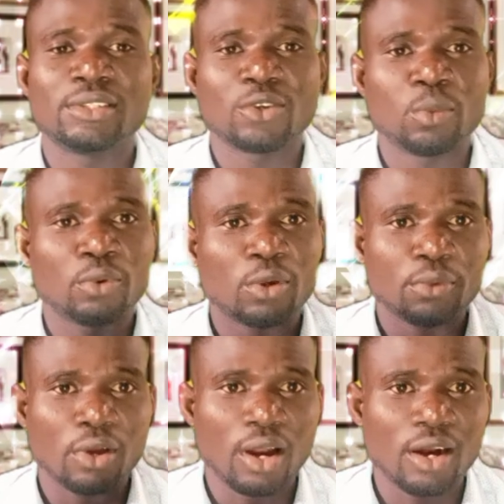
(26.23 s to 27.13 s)
Please open
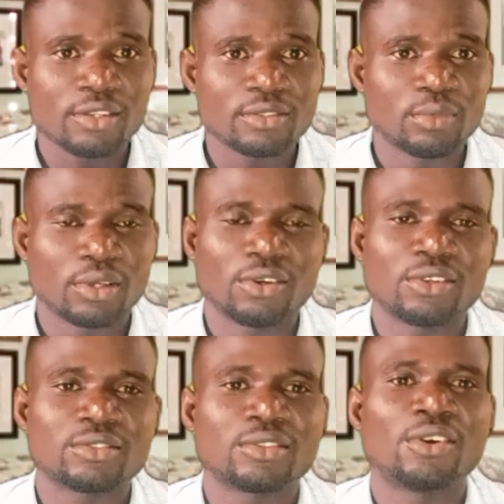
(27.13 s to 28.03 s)
up your heart
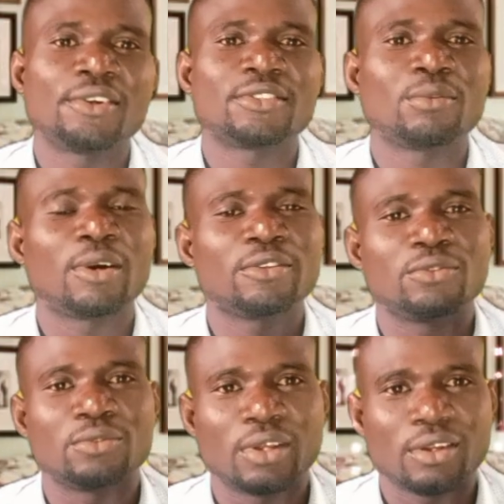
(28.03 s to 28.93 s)
because God is
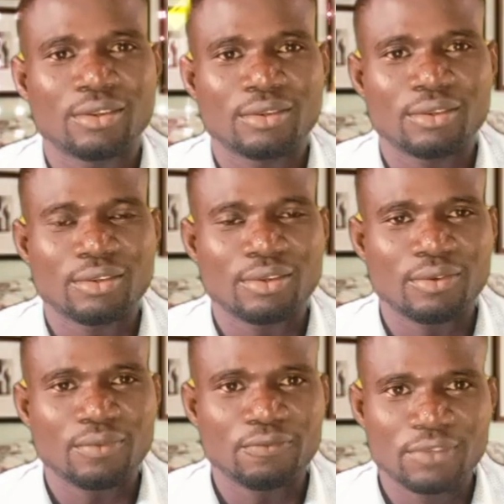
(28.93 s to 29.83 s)
about to
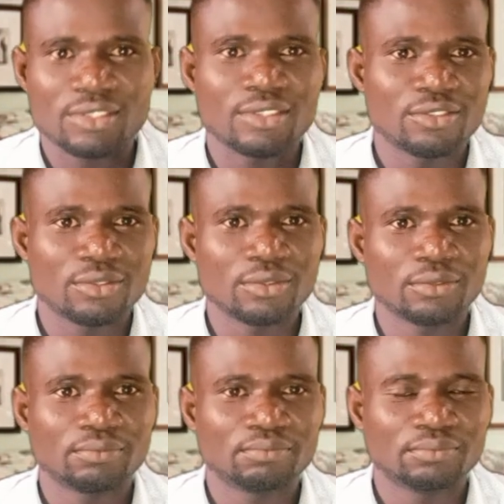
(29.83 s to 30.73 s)
visit you.